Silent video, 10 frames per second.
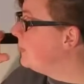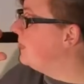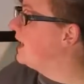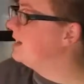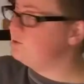
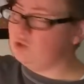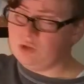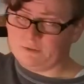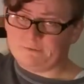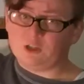that gives you
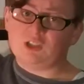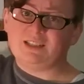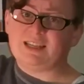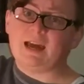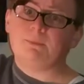your first
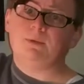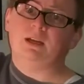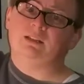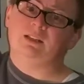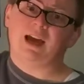step
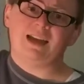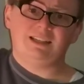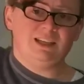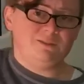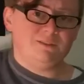into the
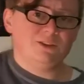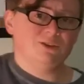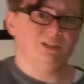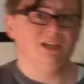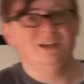IT
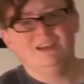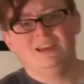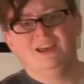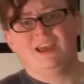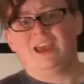field
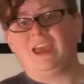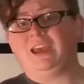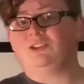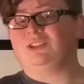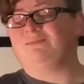
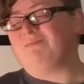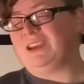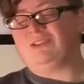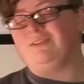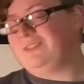and just
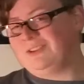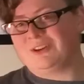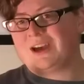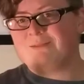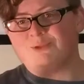makes you feel
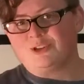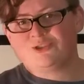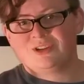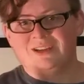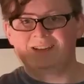
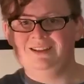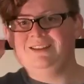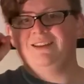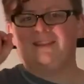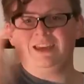accomplished.
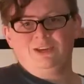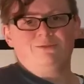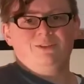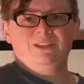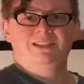Thank you
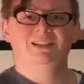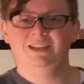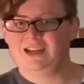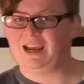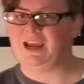for
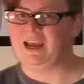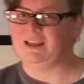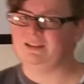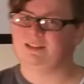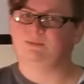listening,
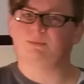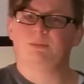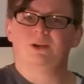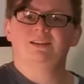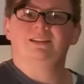and this has been my
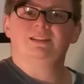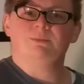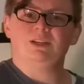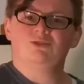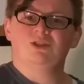process
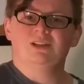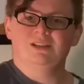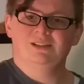speech.